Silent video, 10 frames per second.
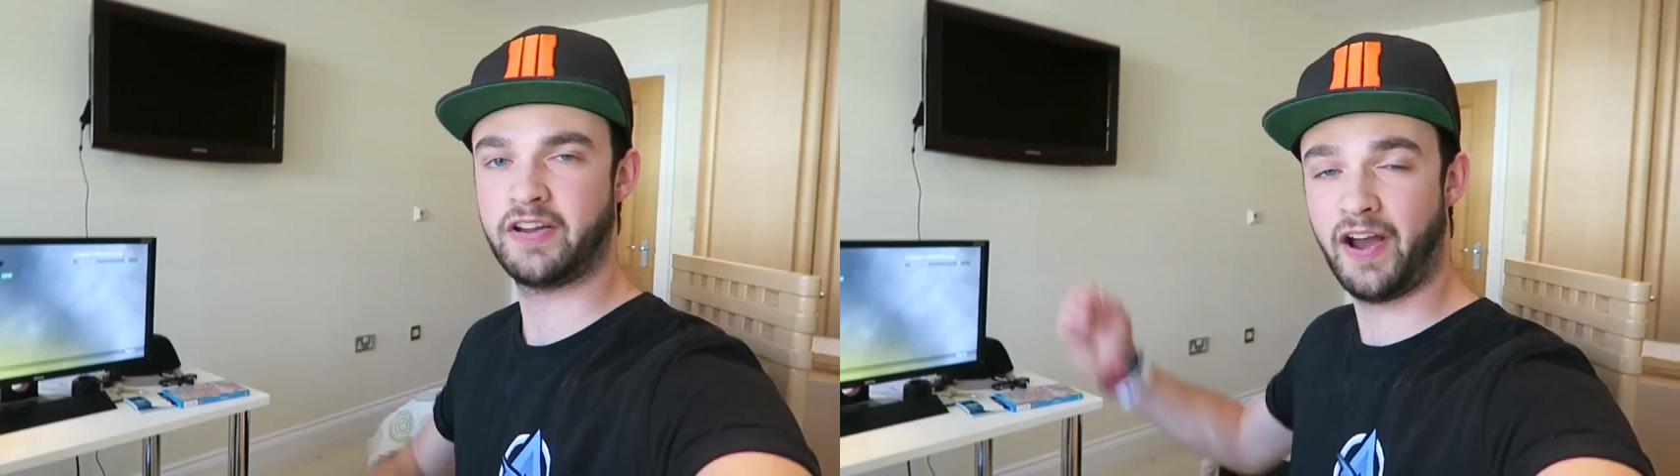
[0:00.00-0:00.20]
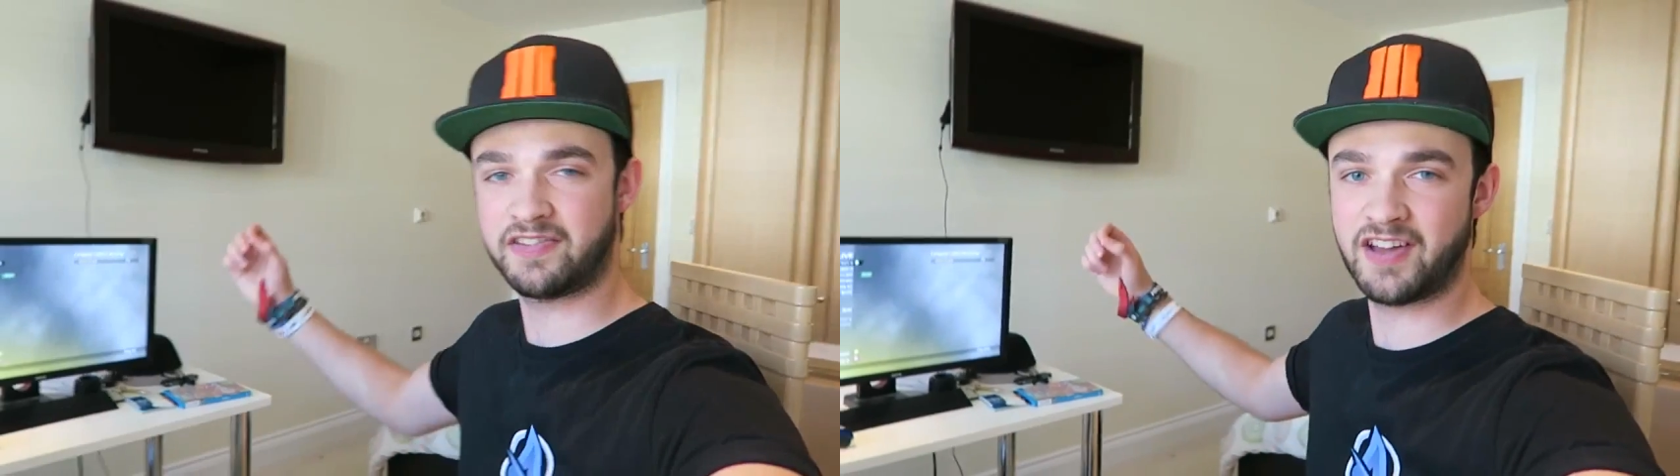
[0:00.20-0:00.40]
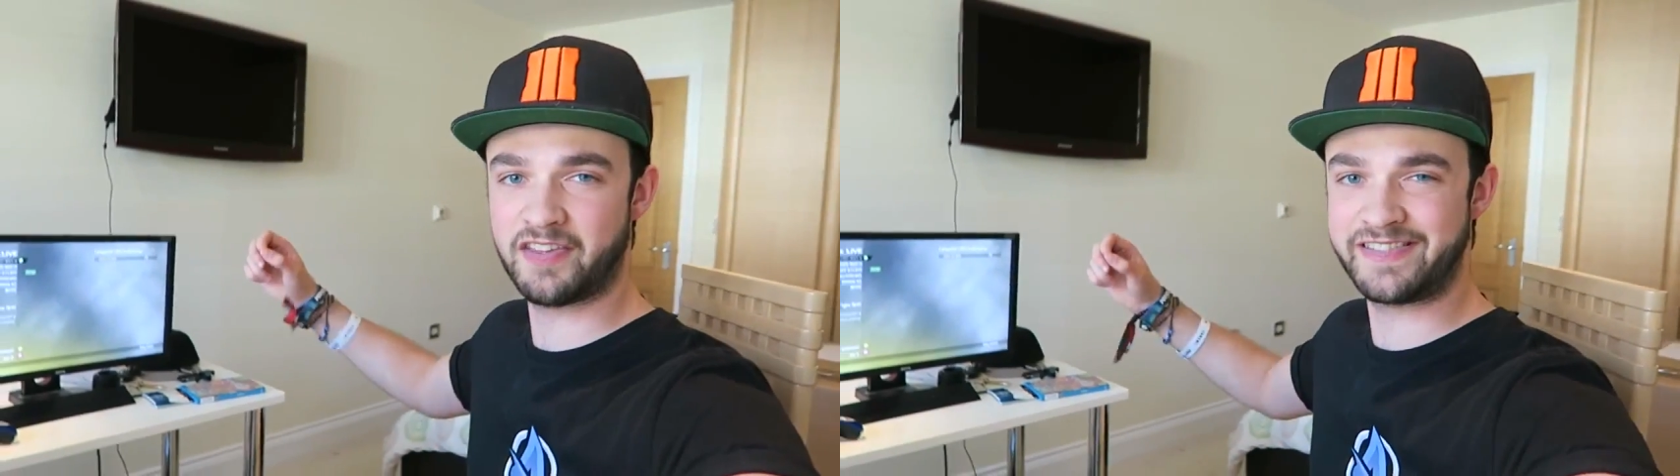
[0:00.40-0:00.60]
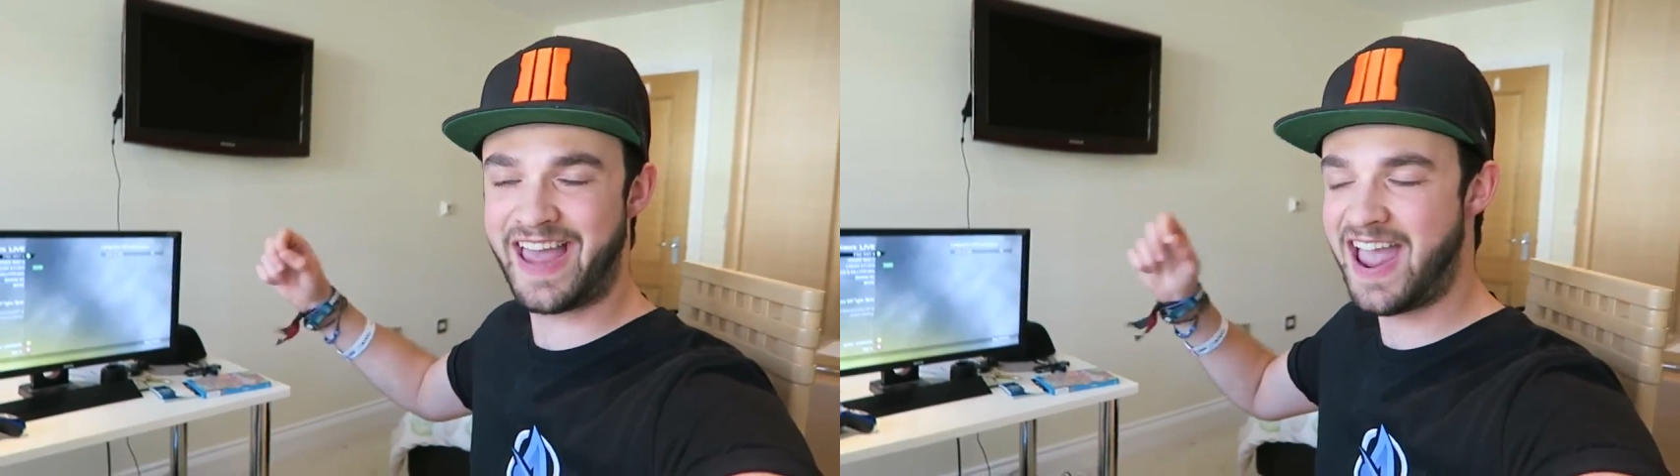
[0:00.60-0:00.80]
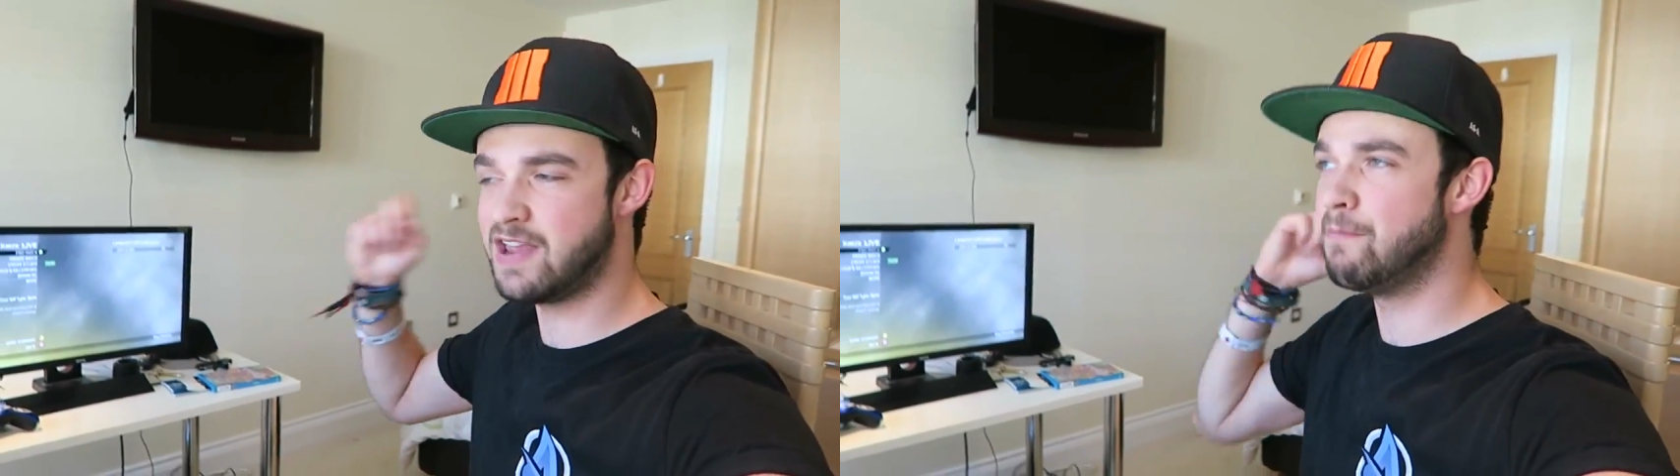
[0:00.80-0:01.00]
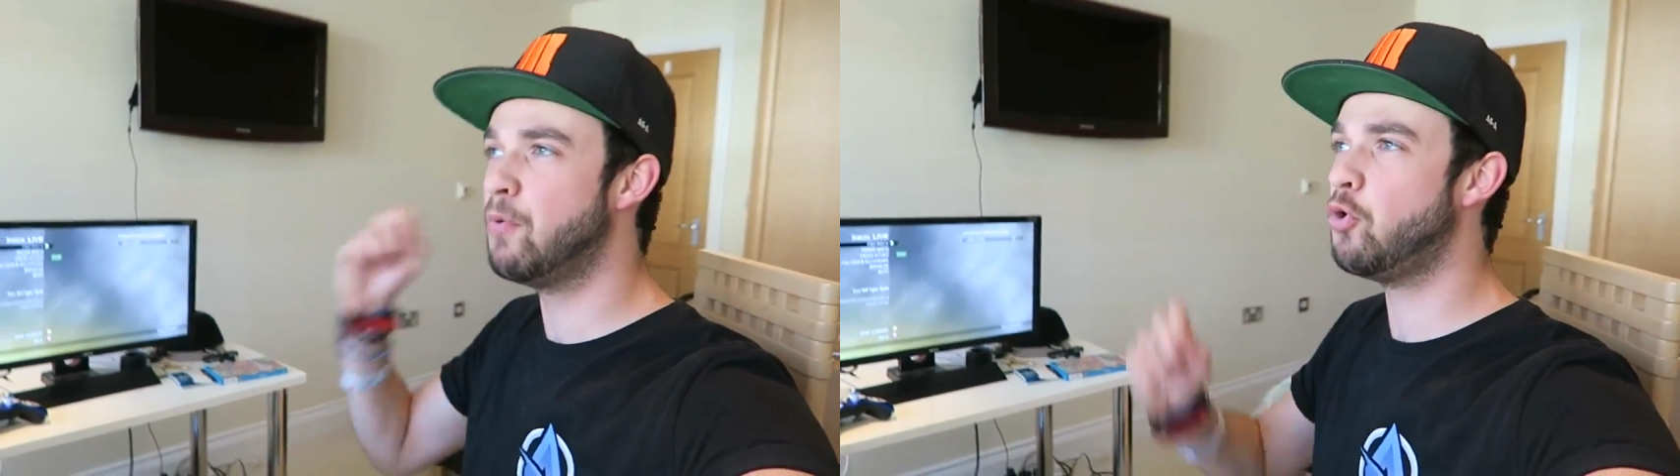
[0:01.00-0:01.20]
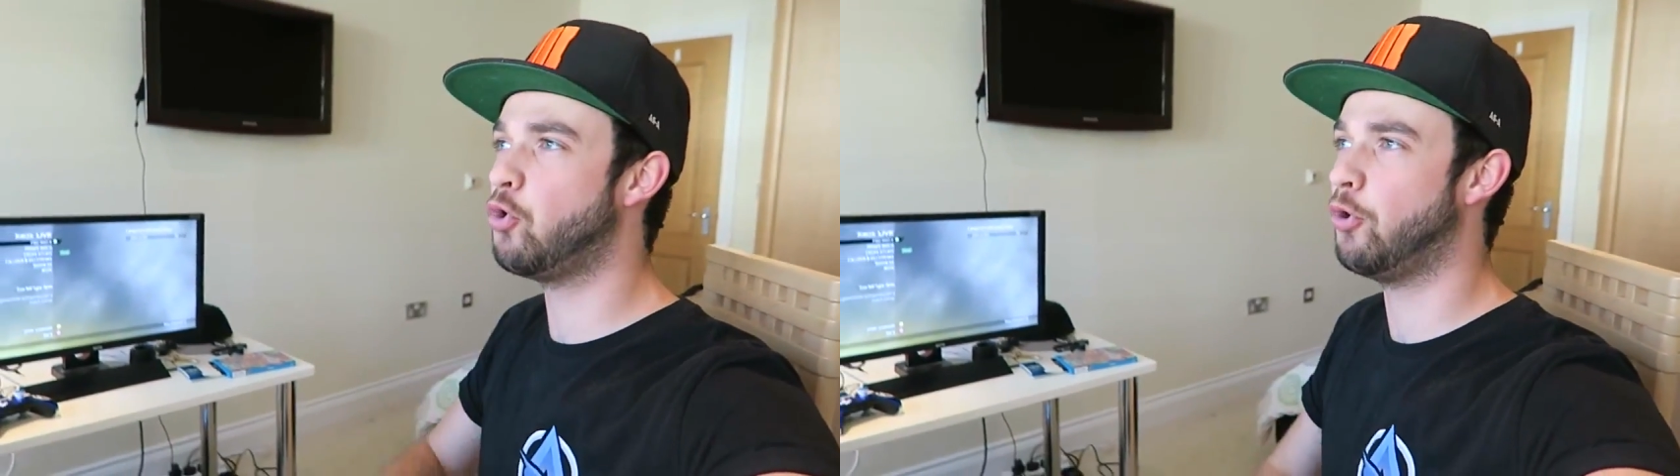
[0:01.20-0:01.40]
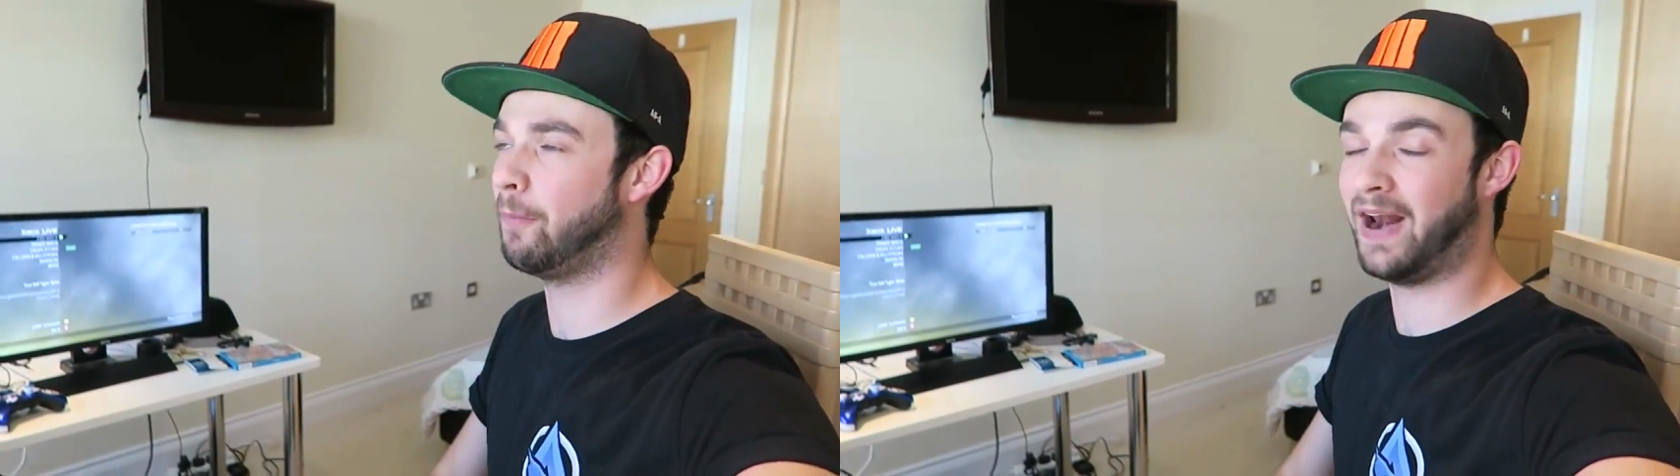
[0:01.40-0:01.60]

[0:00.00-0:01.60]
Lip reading: Guys, another day, more